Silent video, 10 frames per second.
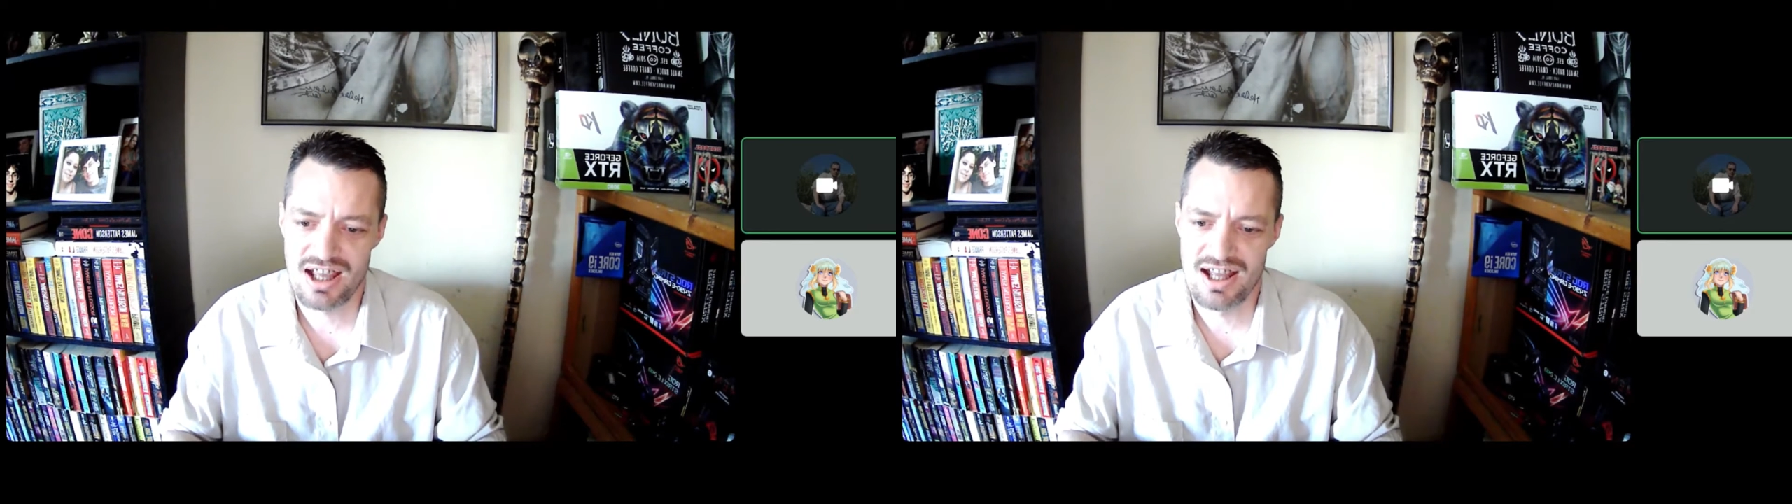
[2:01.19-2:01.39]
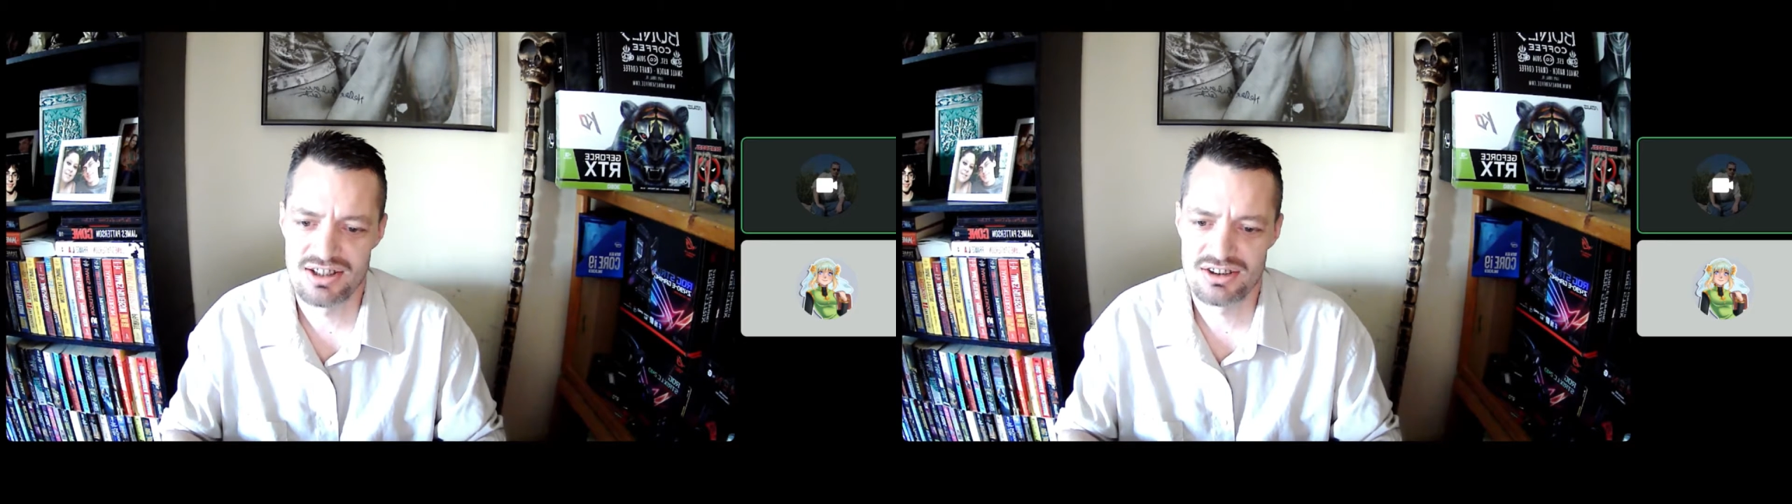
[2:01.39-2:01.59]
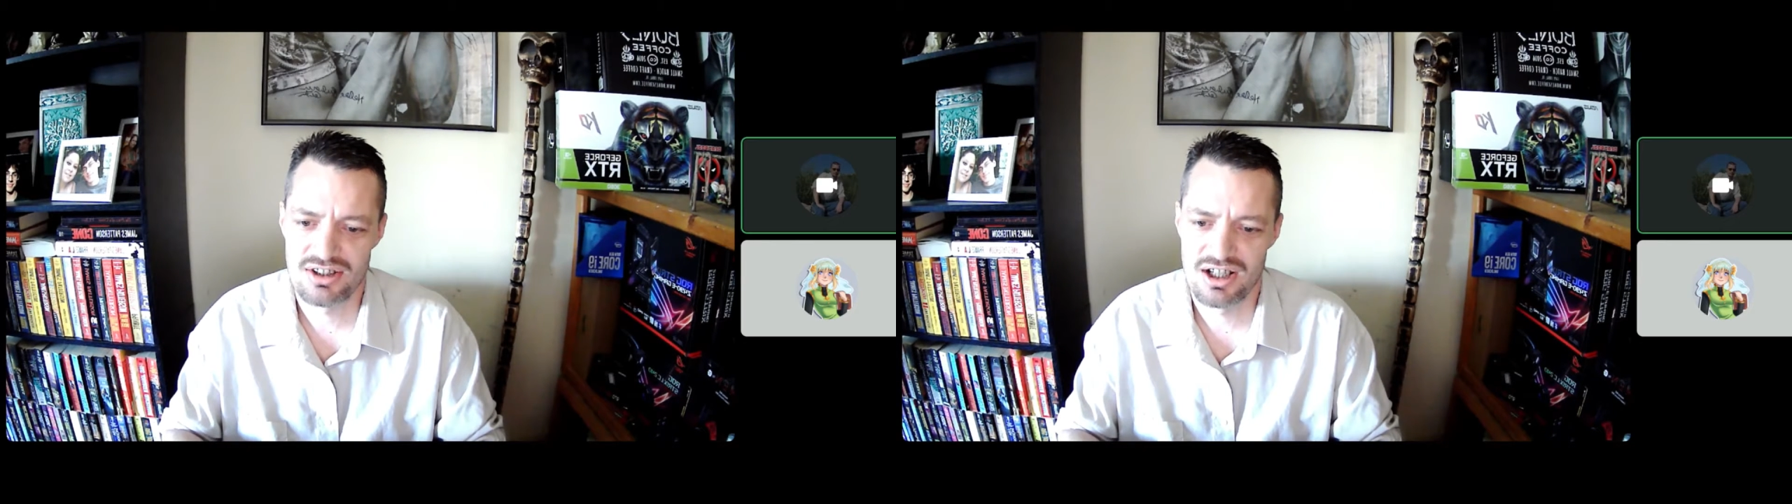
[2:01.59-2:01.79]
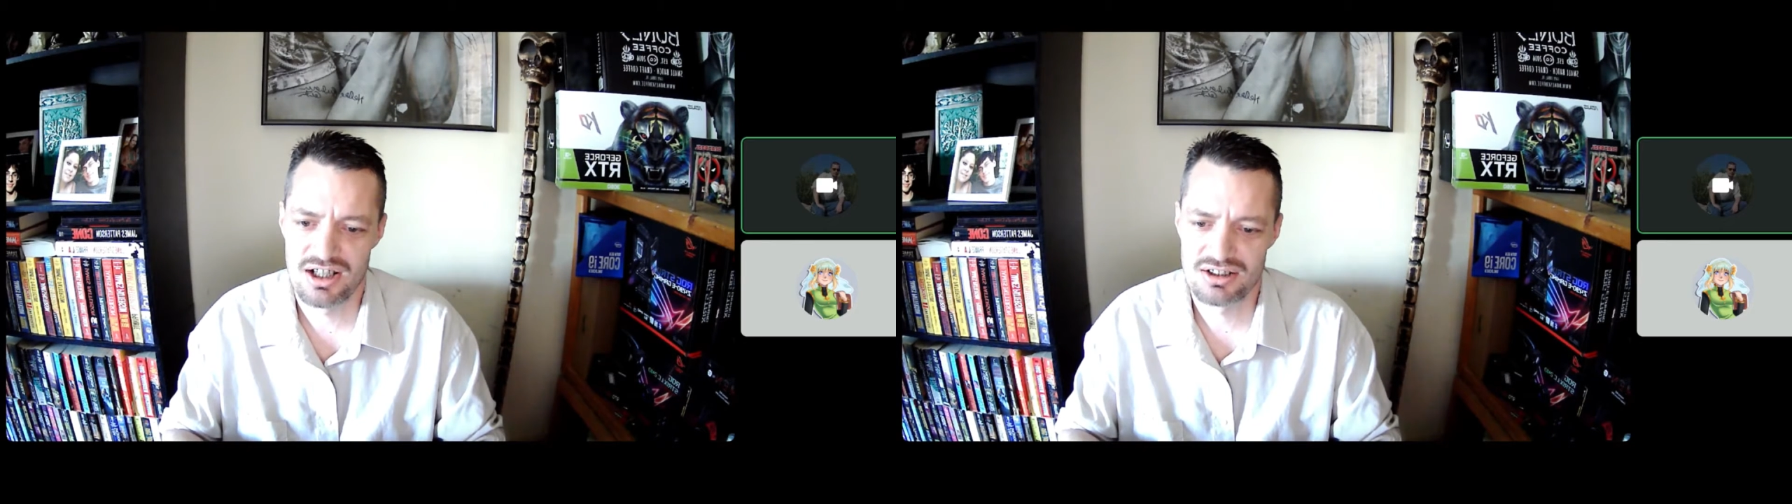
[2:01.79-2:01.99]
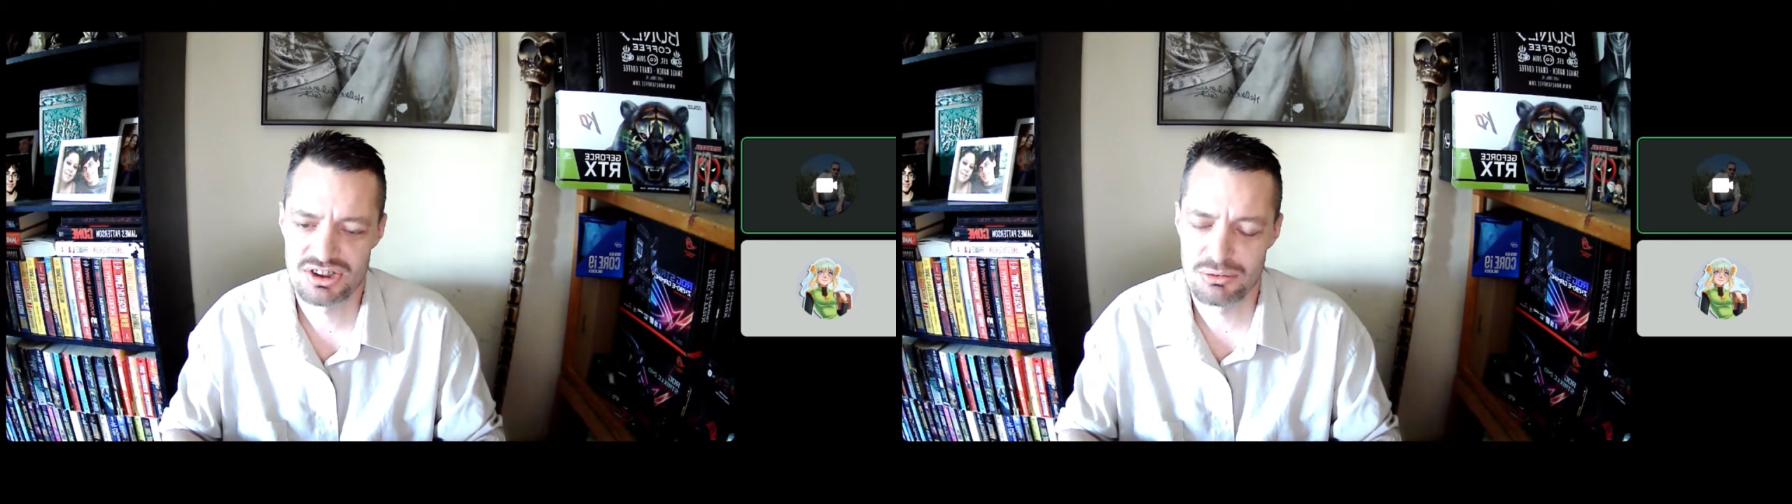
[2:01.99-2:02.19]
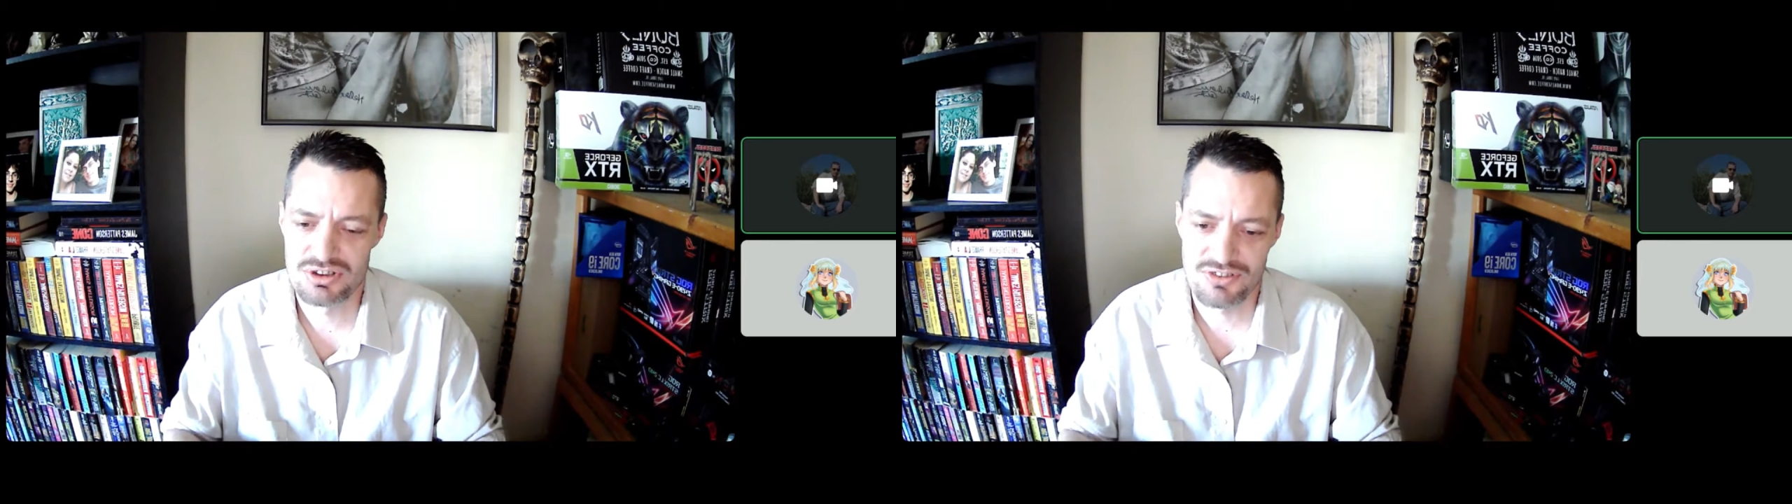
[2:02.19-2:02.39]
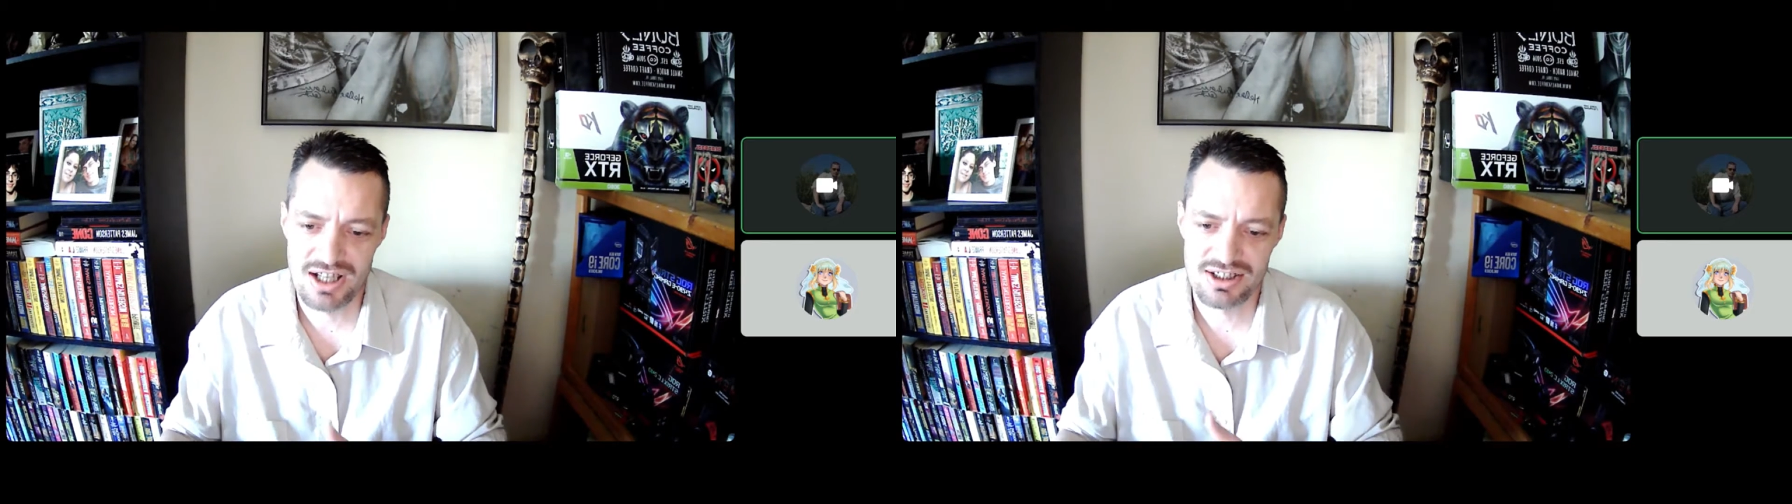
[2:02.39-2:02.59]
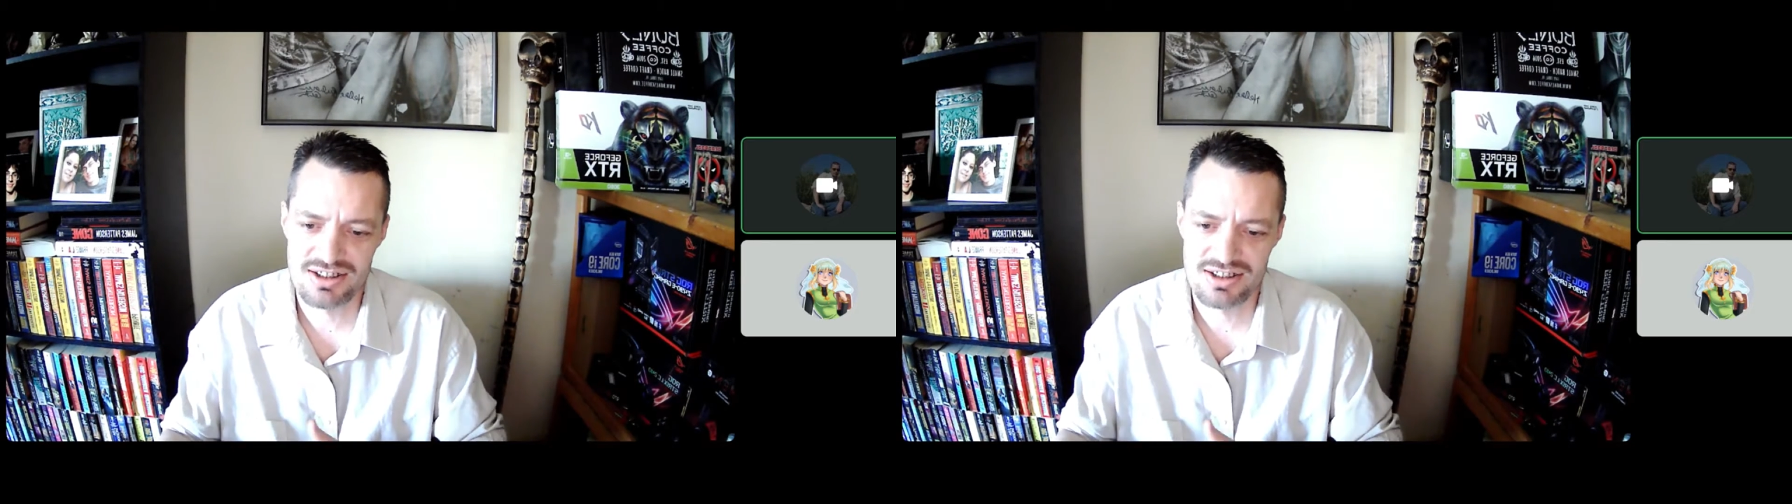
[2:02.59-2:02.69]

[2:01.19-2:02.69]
and she was finally